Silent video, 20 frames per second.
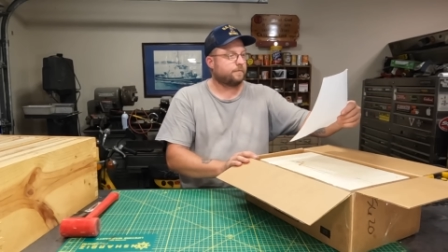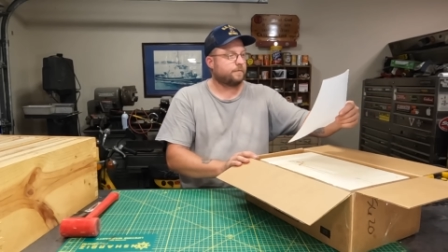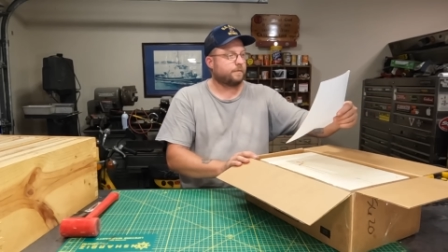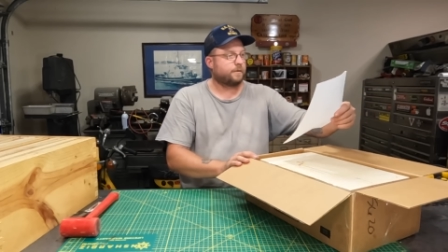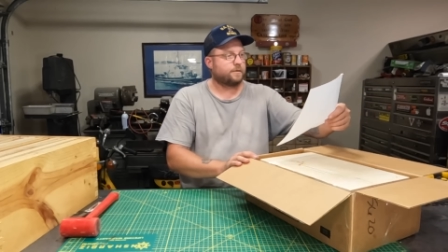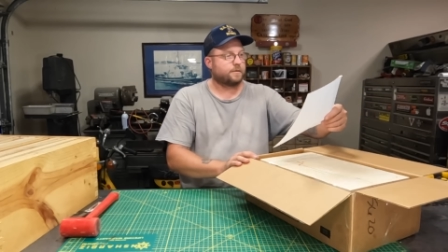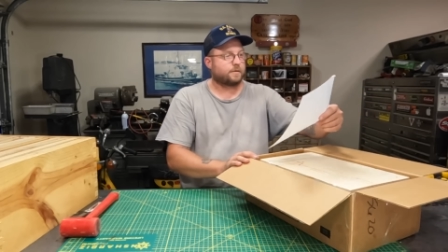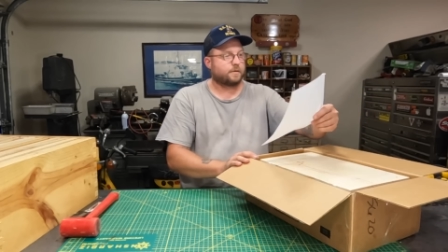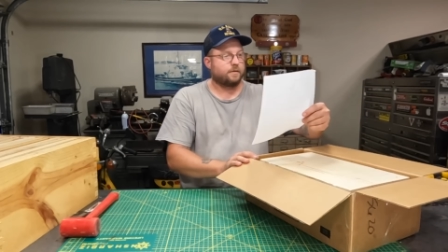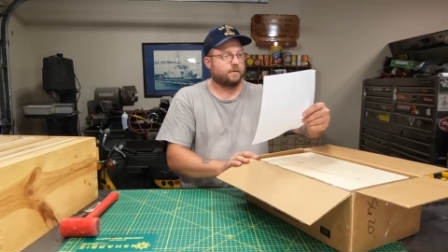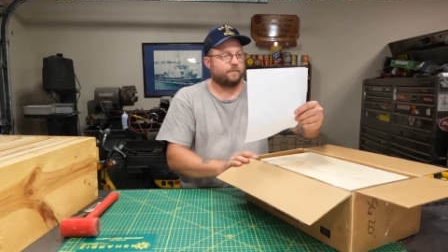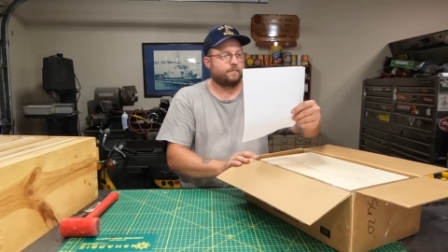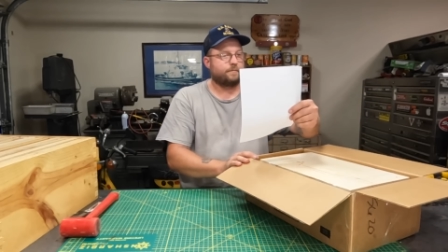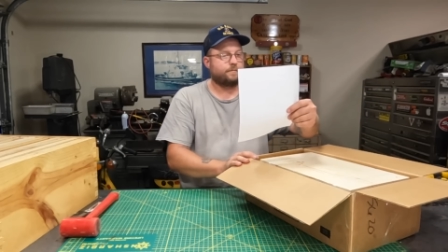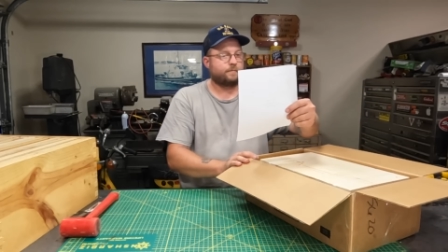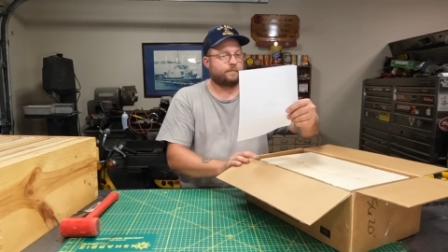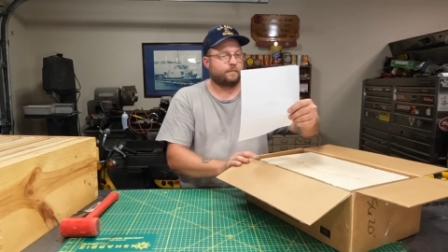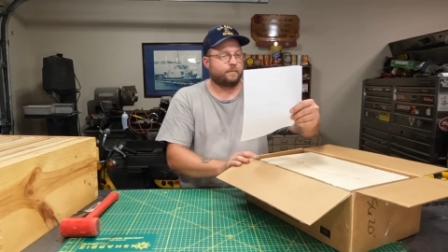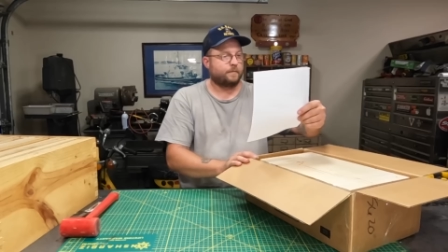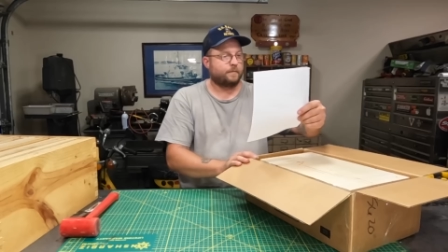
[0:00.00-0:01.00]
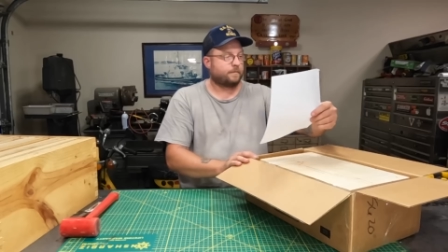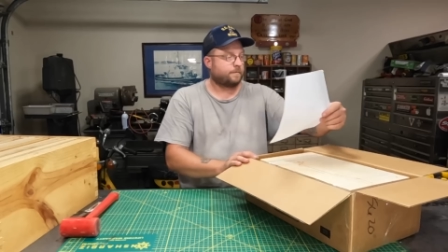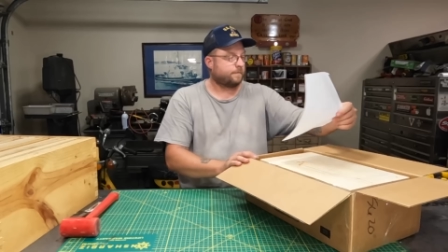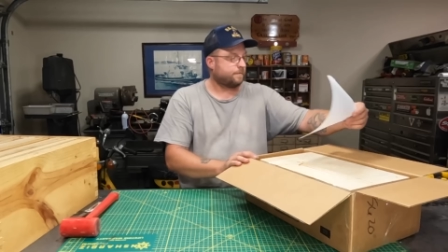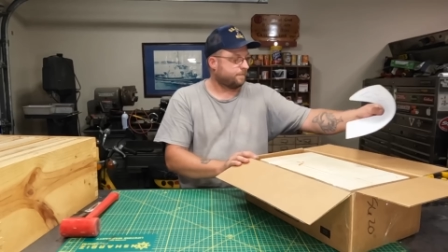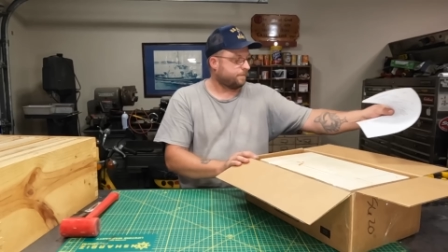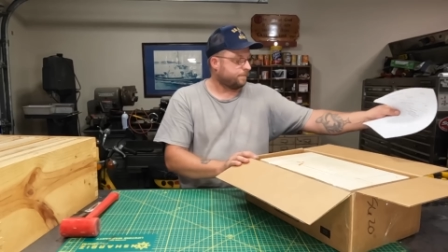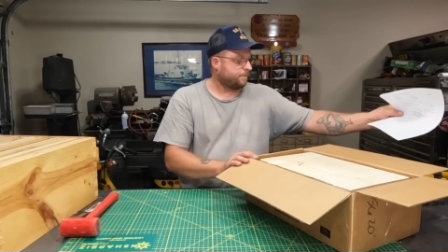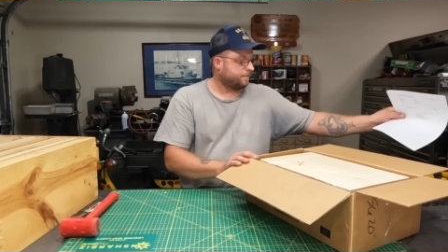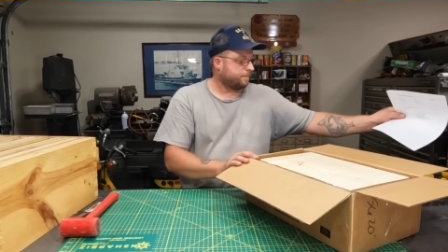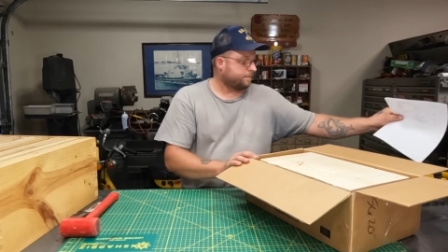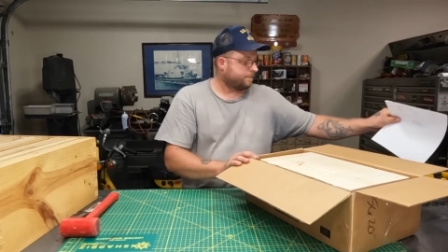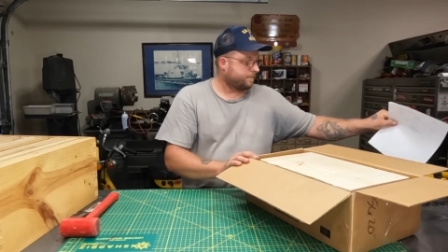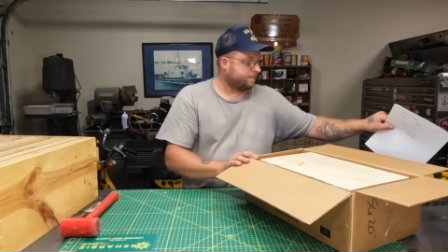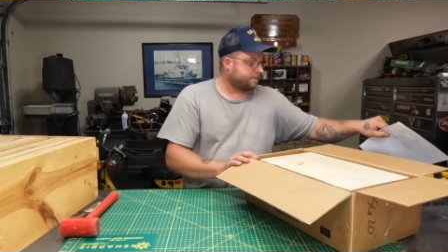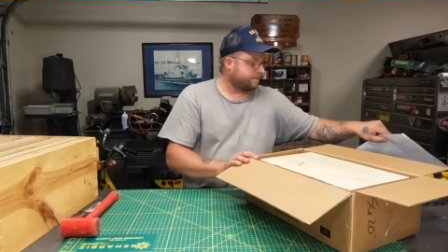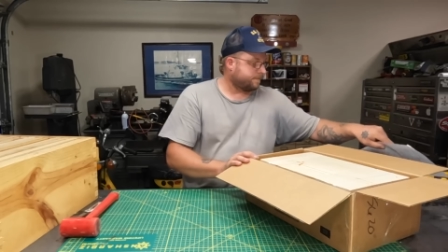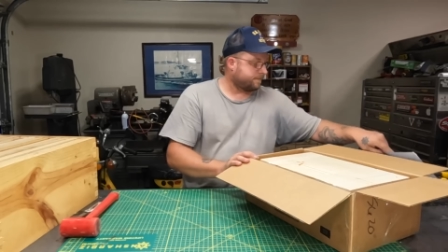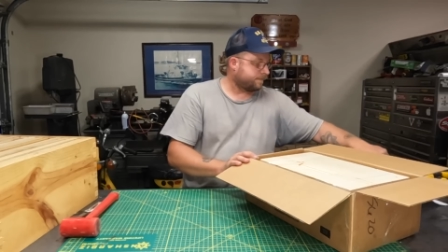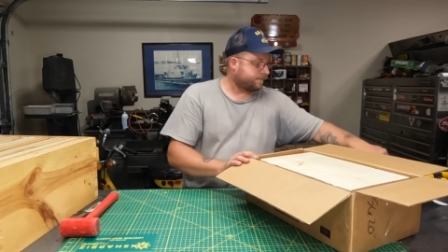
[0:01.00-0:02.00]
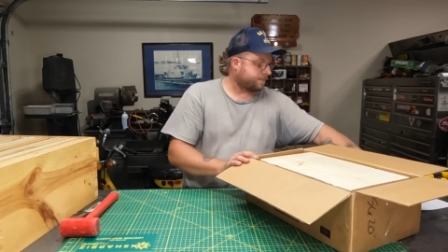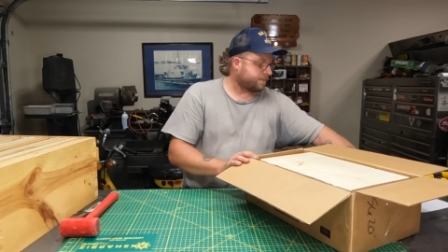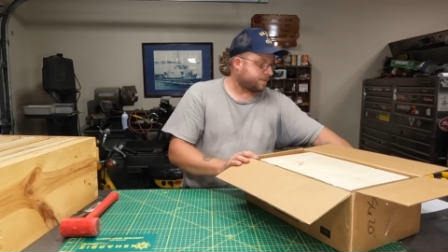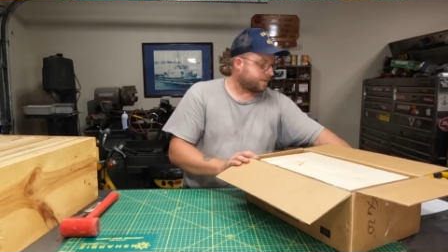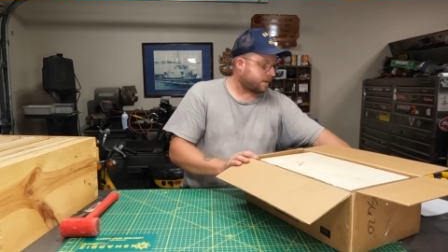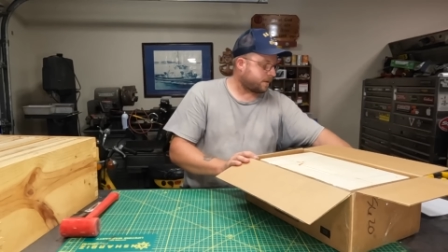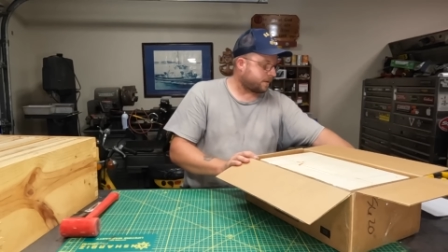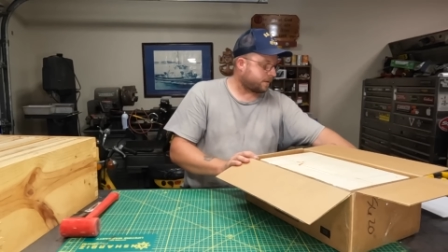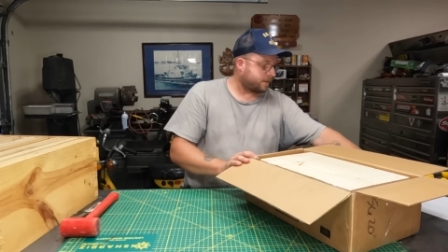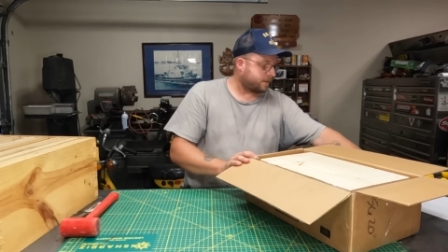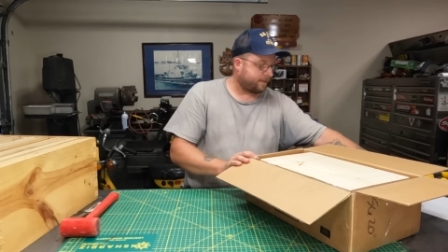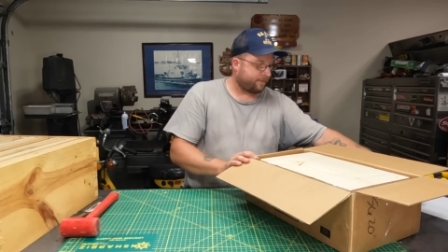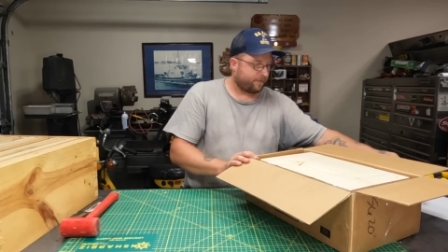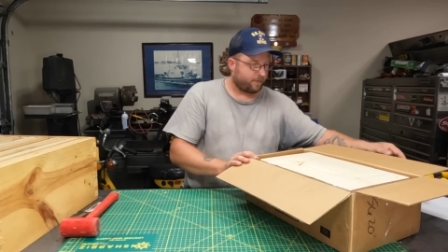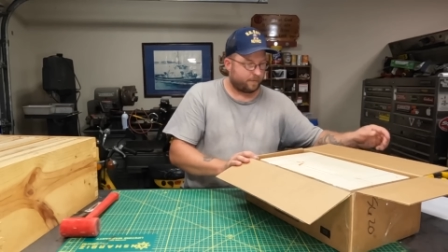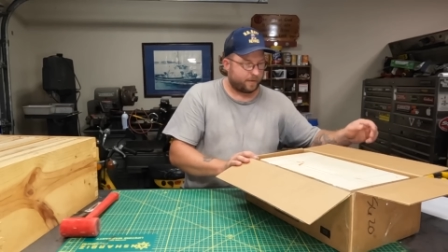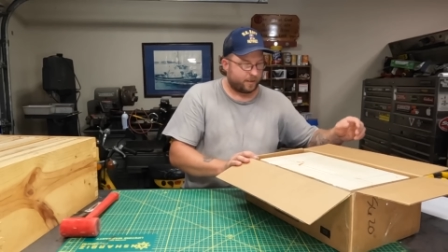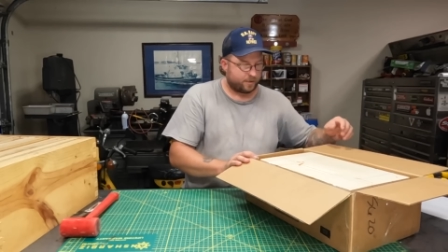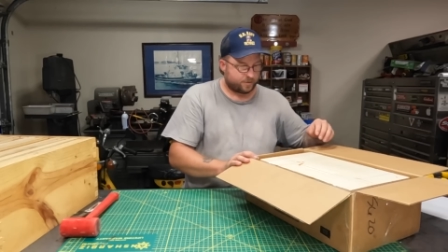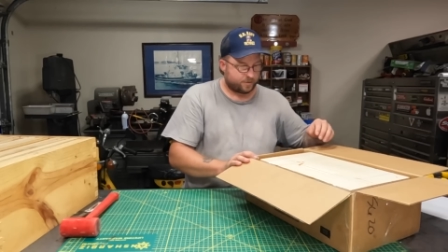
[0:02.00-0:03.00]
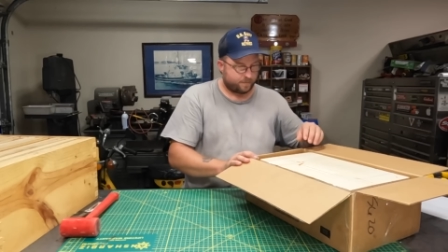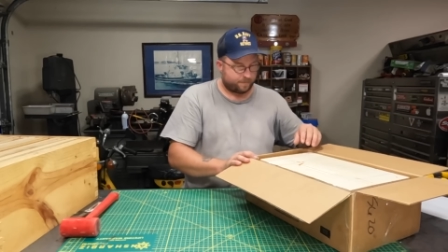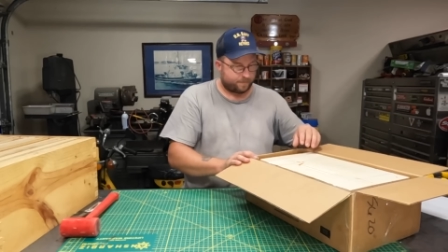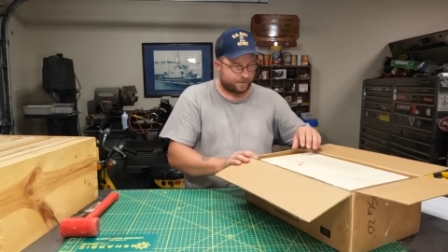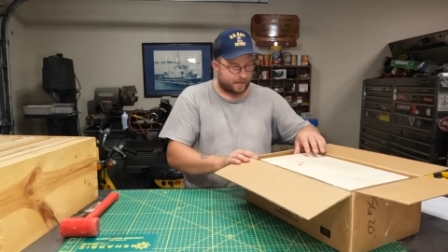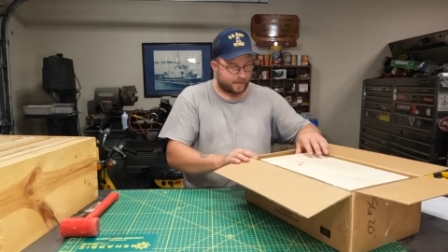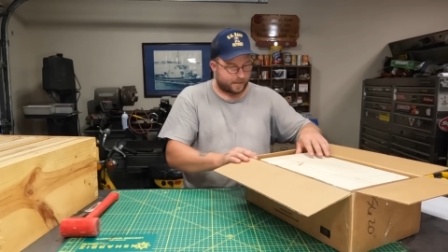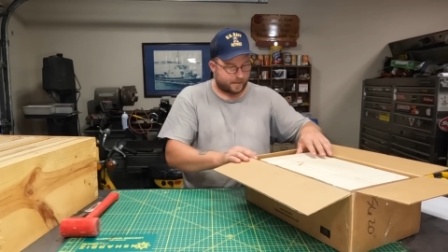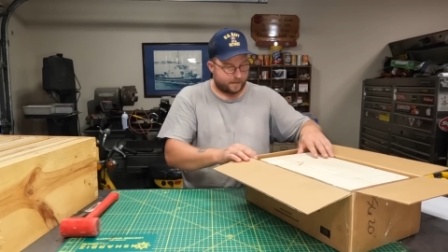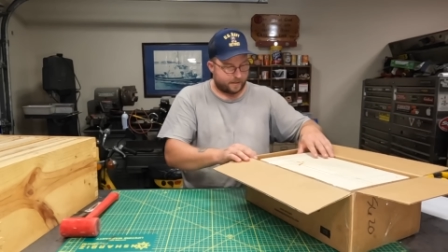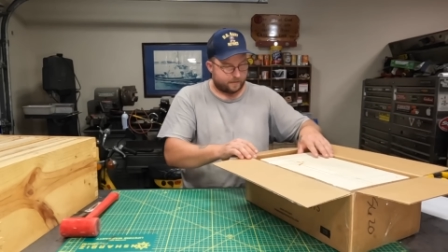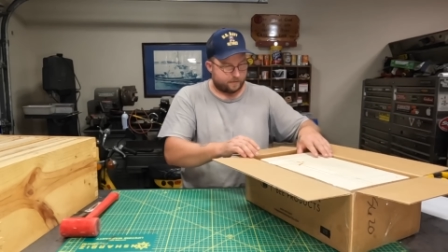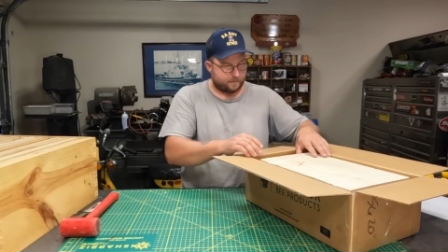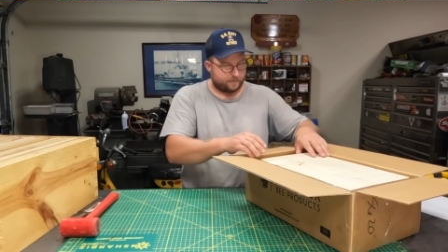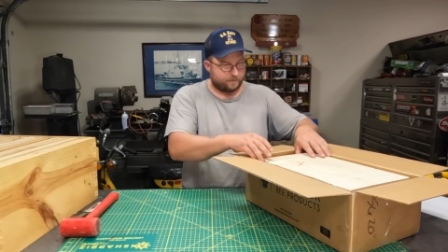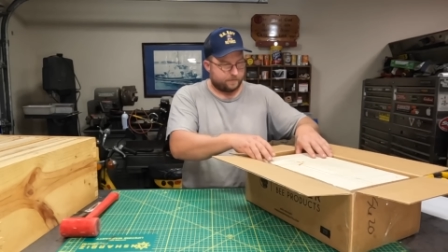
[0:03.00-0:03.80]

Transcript: There's a product information packet,